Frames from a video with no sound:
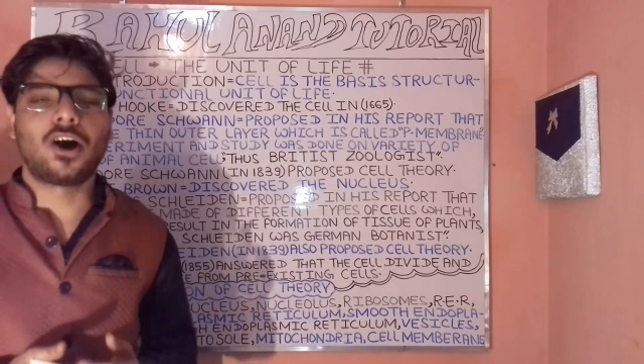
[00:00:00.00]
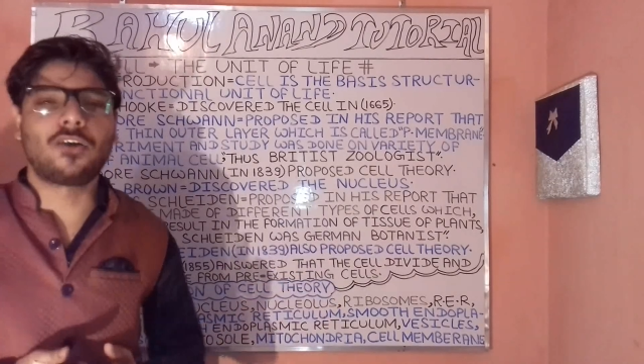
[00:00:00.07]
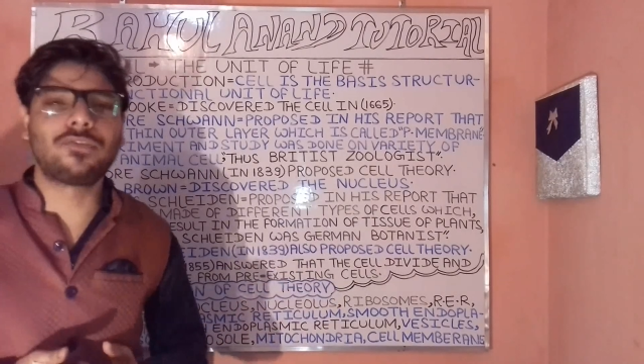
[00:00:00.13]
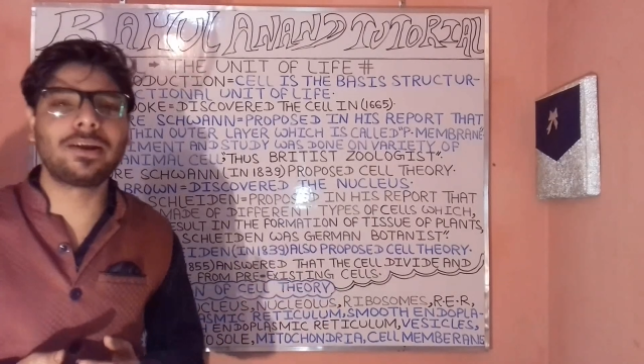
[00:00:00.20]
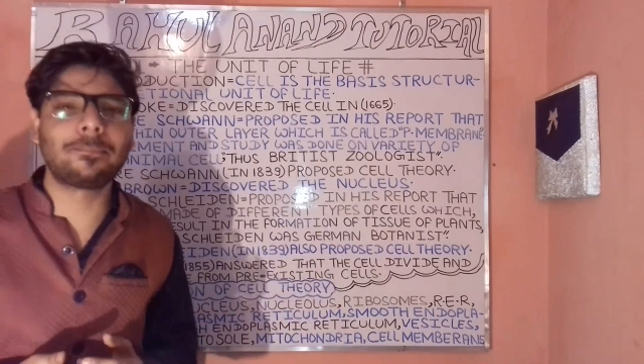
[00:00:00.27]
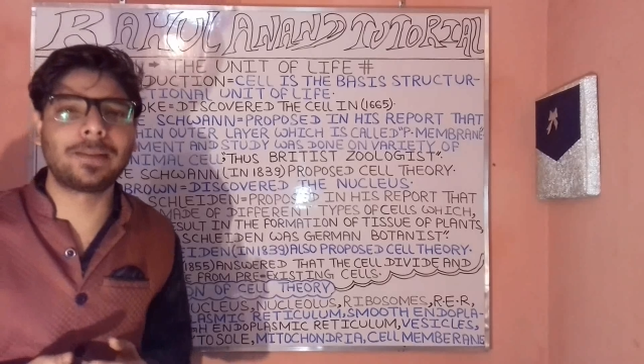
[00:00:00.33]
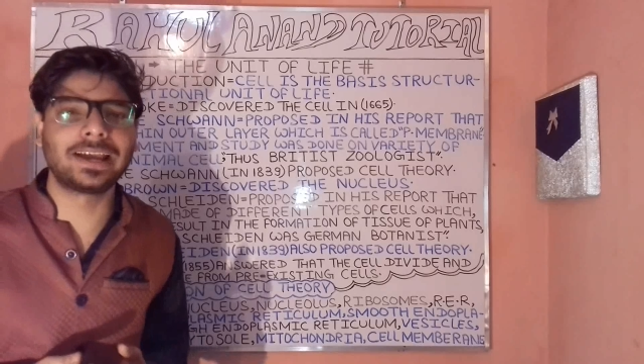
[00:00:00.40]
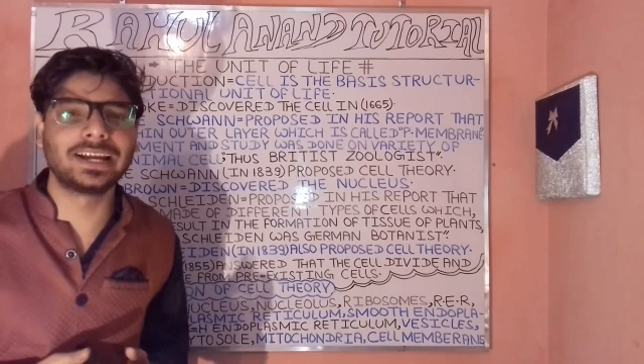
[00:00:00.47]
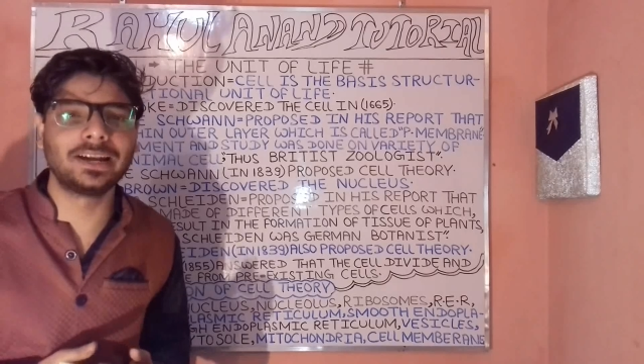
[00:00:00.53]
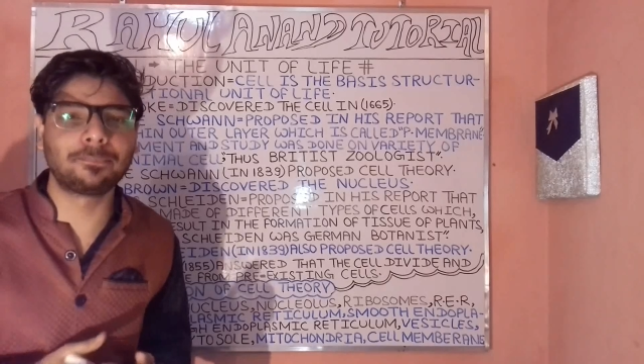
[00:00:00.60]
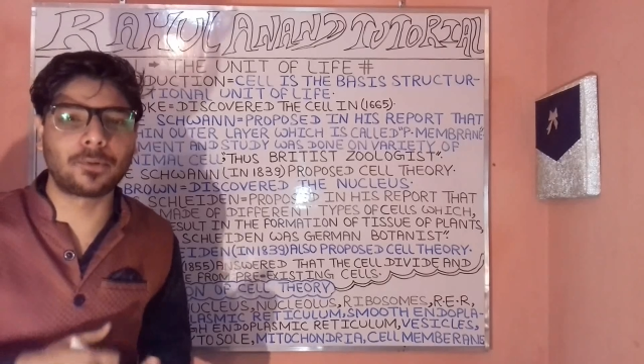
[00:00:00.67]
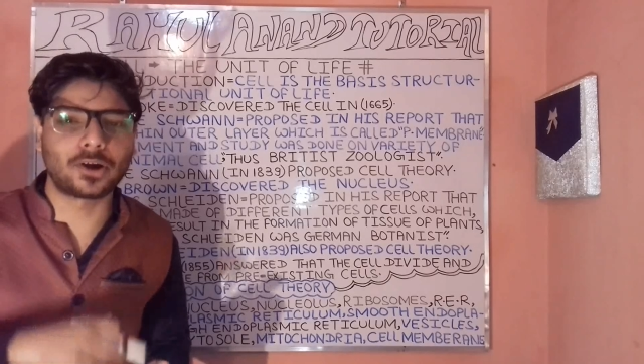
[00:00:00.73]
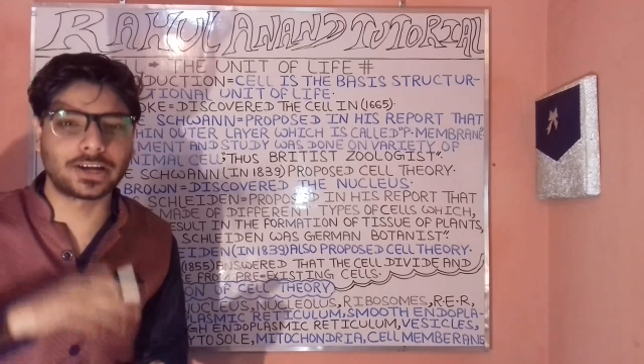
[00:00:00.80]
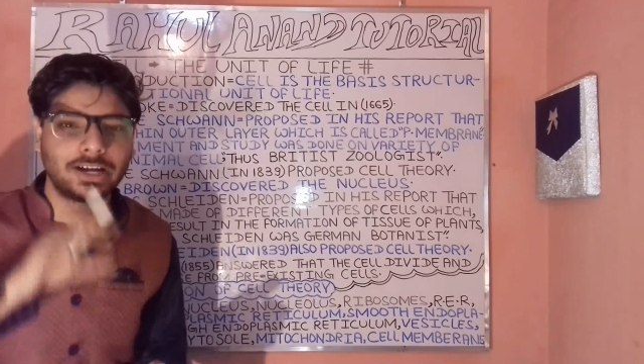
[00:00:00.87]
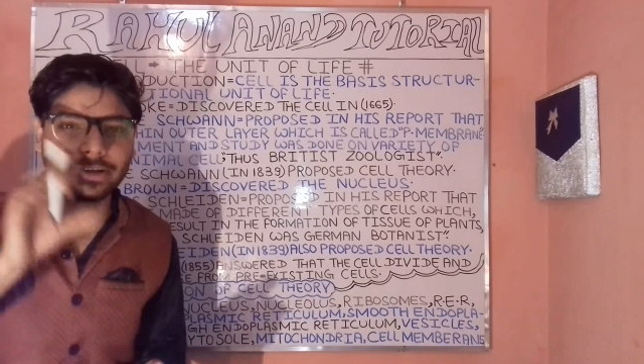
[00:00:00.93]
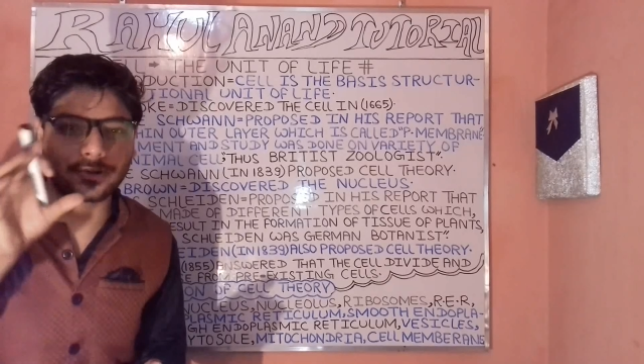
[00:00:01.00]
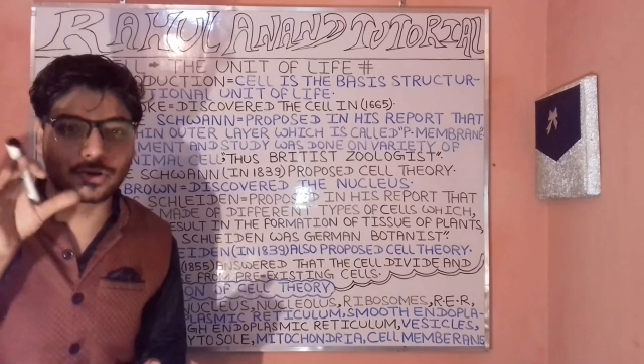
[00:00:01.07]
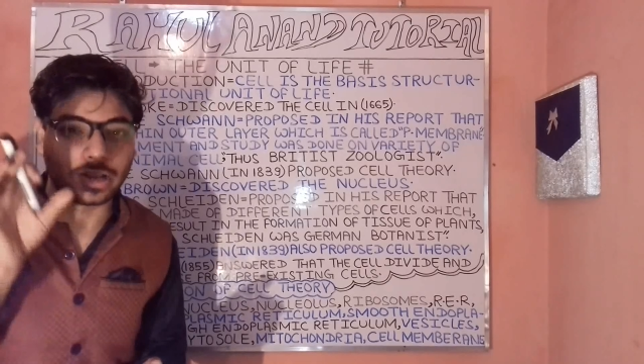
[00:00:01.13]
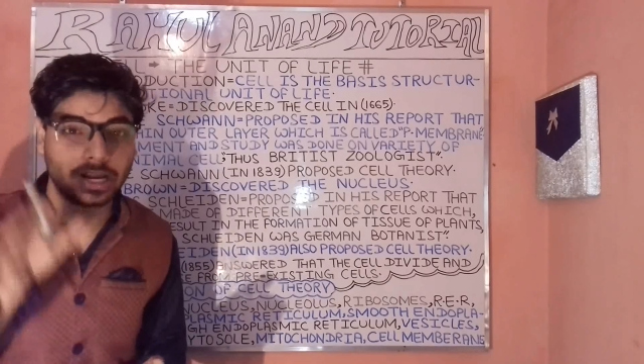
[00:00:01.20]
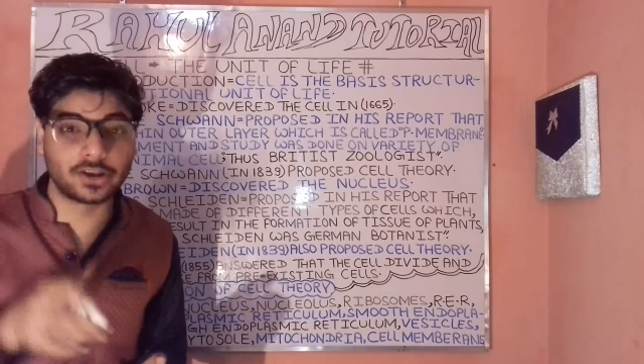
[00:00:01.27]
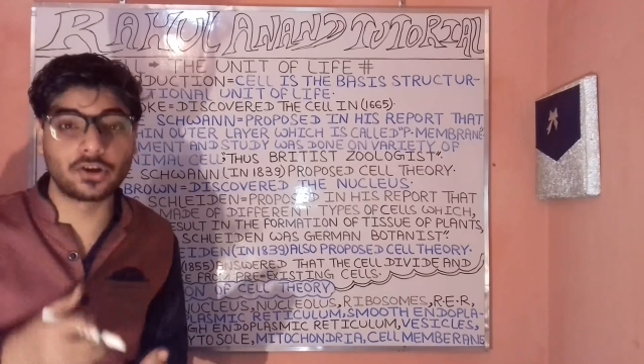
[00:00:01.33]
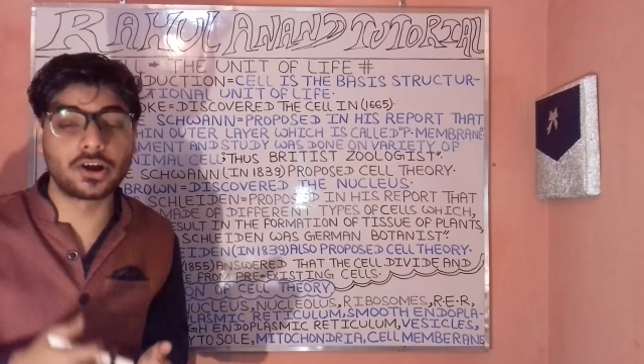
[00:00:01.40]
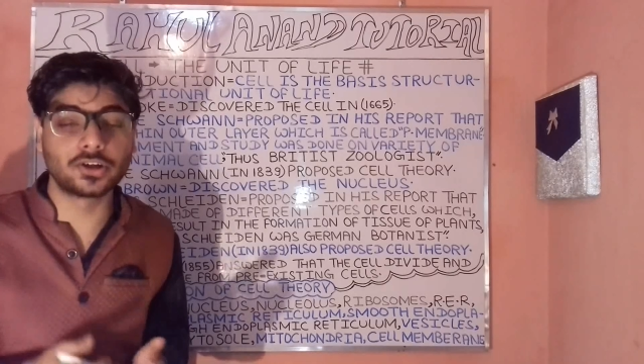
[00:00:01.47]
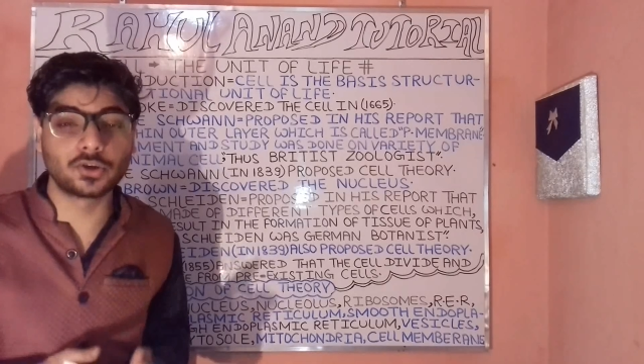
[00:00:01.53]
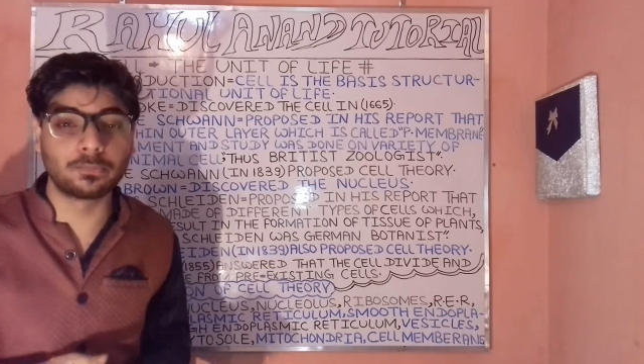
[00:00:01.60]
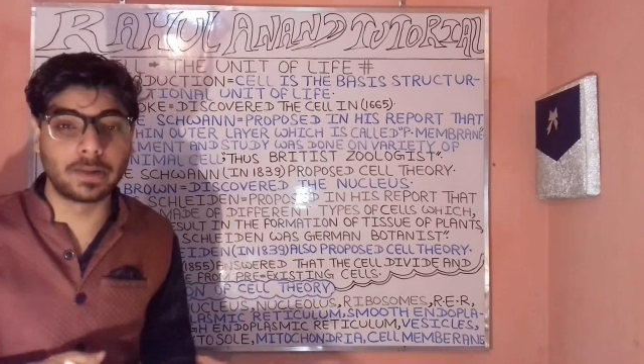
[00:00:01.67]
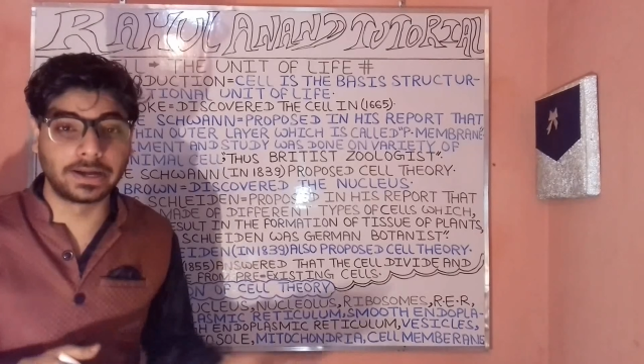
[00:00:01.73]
Often playing important role in order to